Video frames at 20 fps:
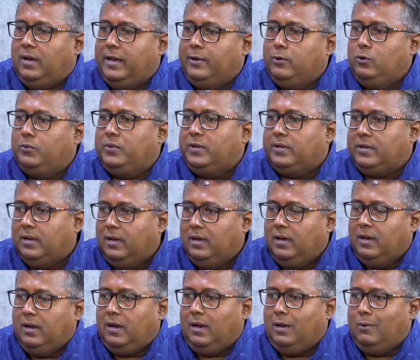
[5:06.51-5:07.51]
I knew that
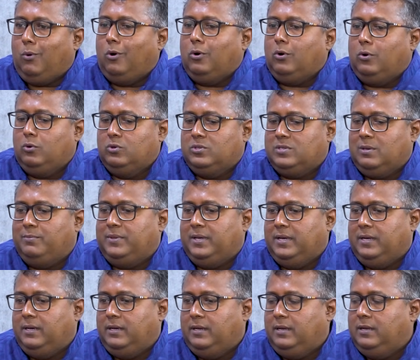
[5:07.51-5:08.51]
I want to do
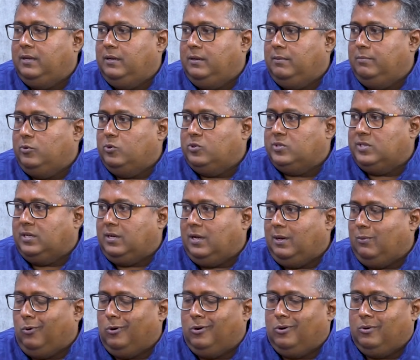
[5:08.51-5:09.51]
something in music. I
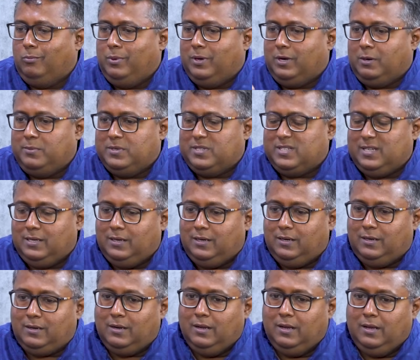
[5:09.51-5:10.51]
want to become a singer.